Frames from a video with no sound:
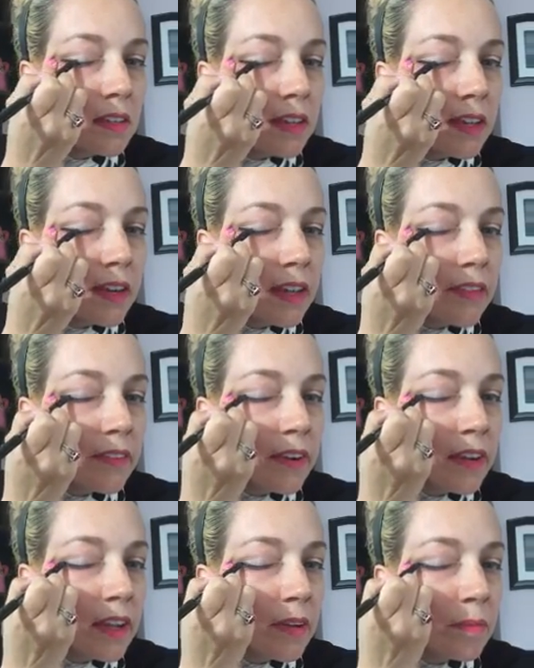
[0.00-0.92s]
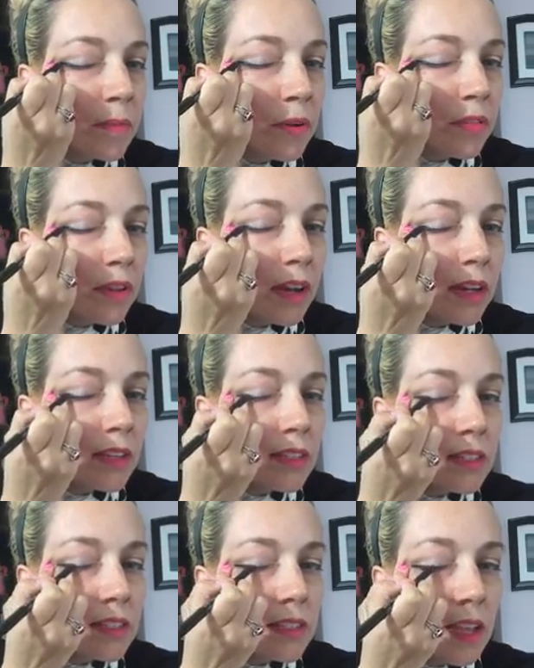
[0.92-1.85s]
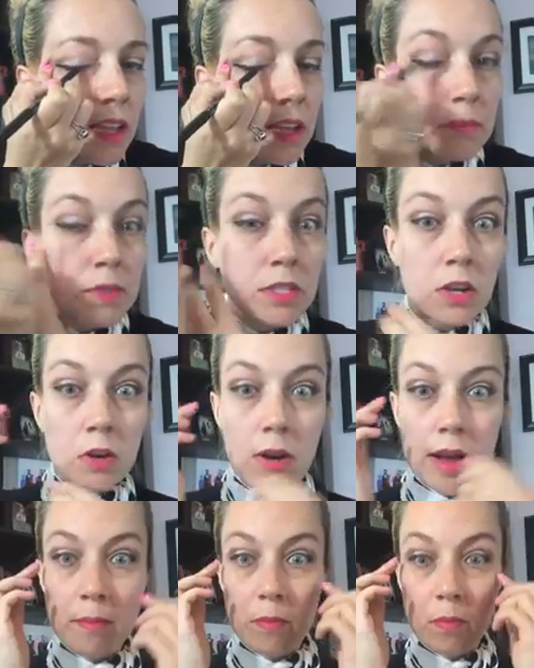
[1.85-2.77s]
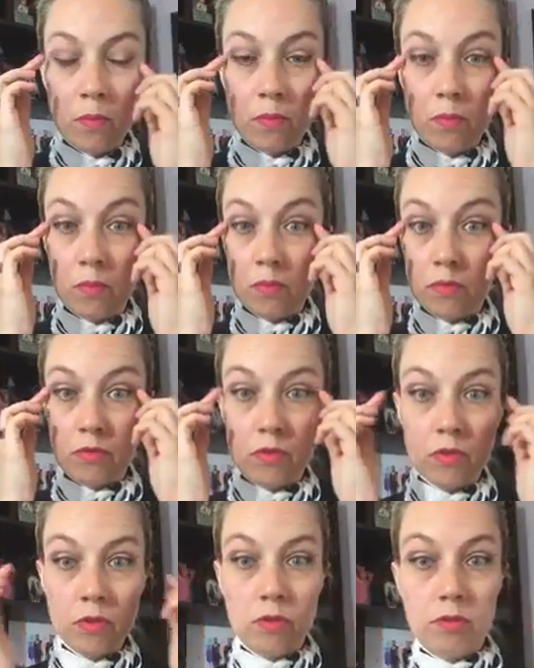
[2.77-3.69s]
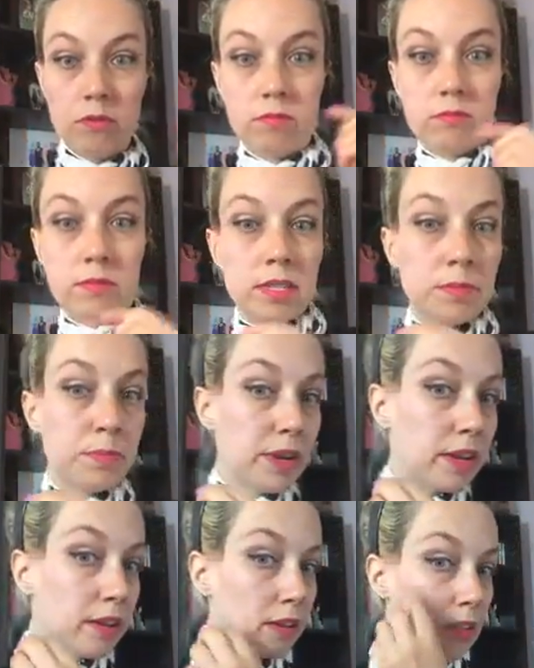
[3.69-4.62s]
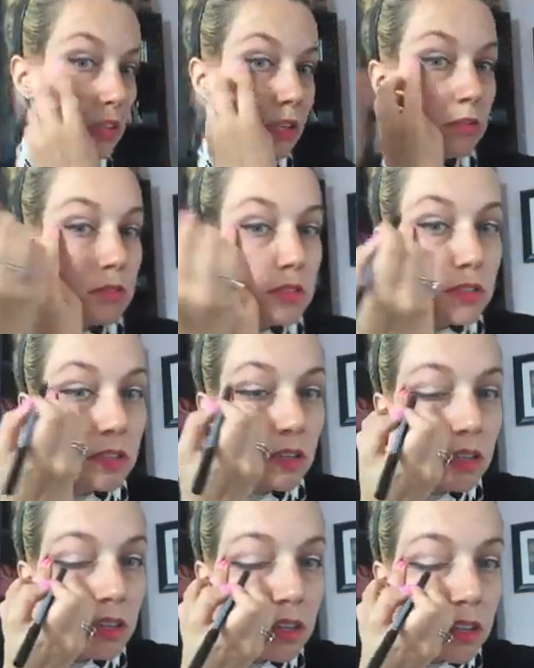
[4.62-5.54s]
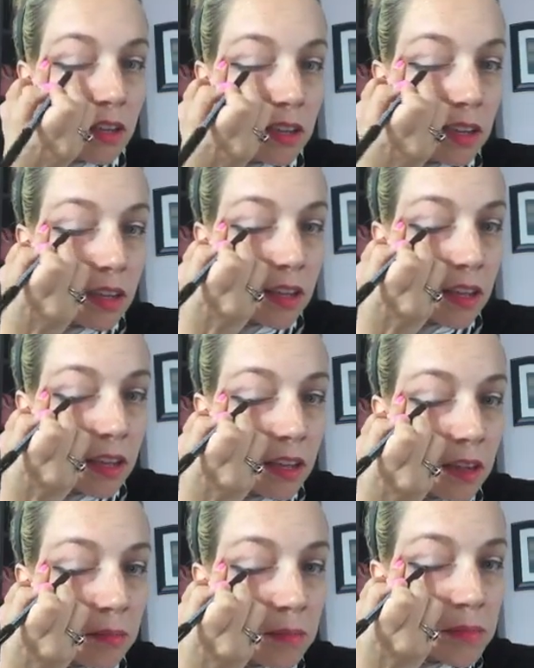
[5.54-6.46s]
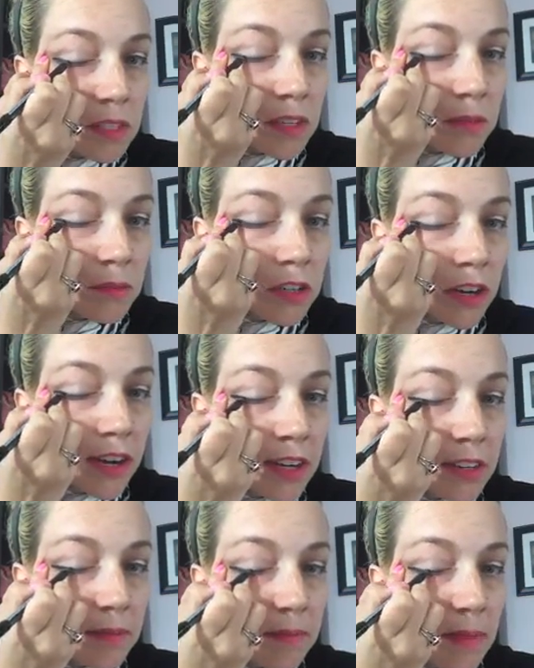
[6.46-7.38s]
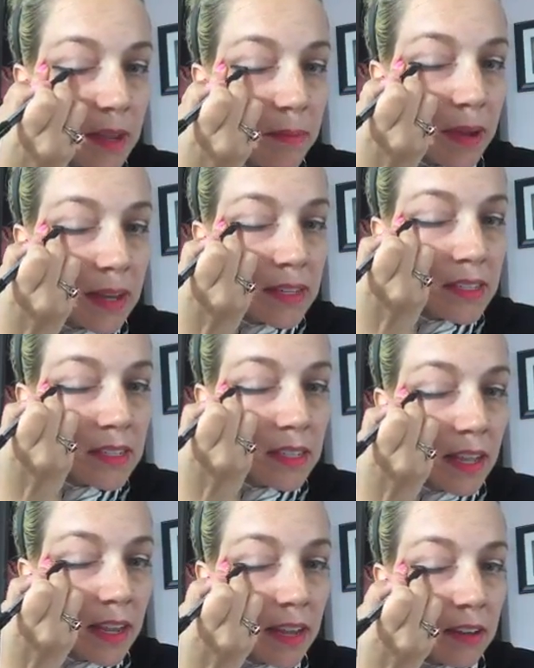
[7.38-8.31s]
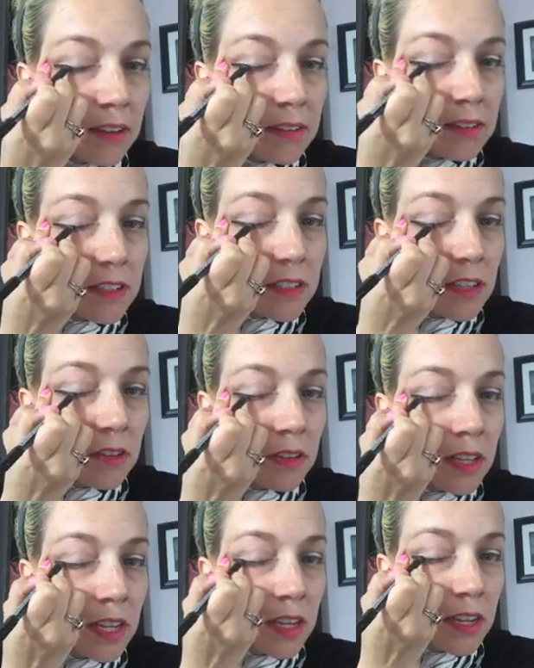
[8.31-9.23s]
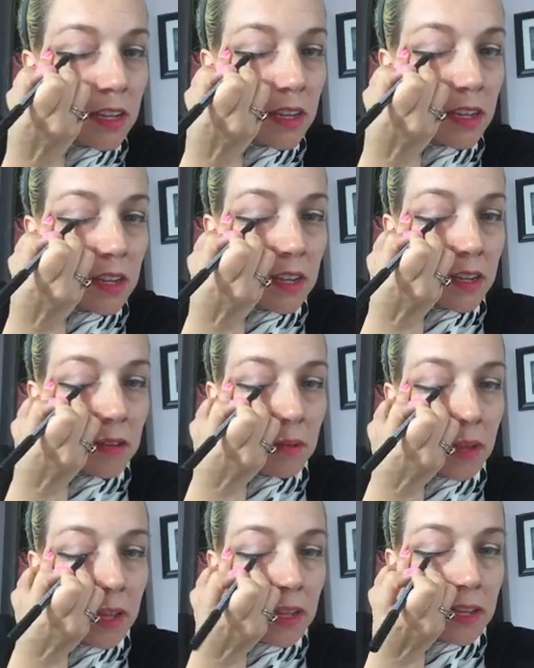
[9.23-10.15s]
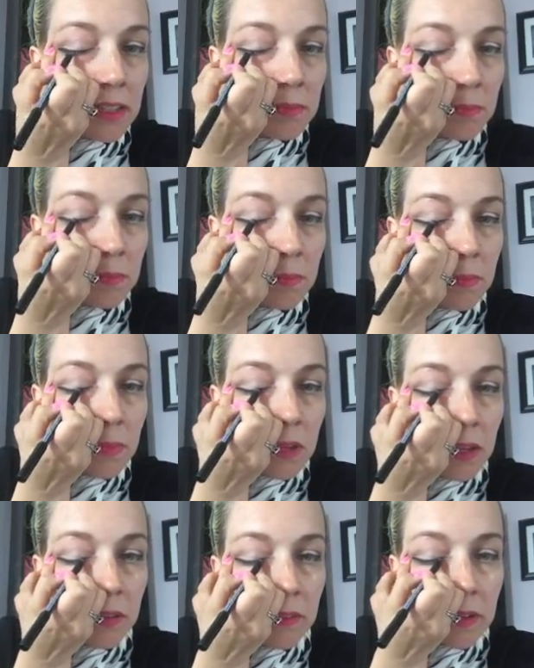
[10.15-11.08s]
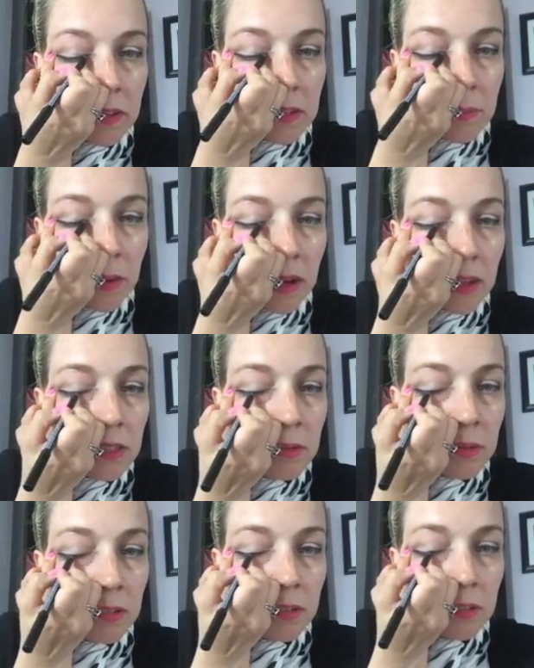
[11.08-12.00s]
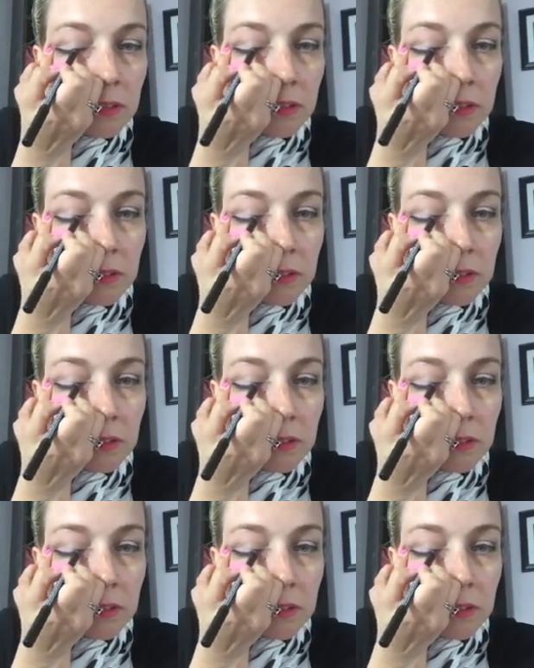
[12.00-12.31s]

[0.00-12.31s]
I never get both eyes the same, so oh, that's pretty close. So I'm trying my best to like go slowly and make it as even as possible.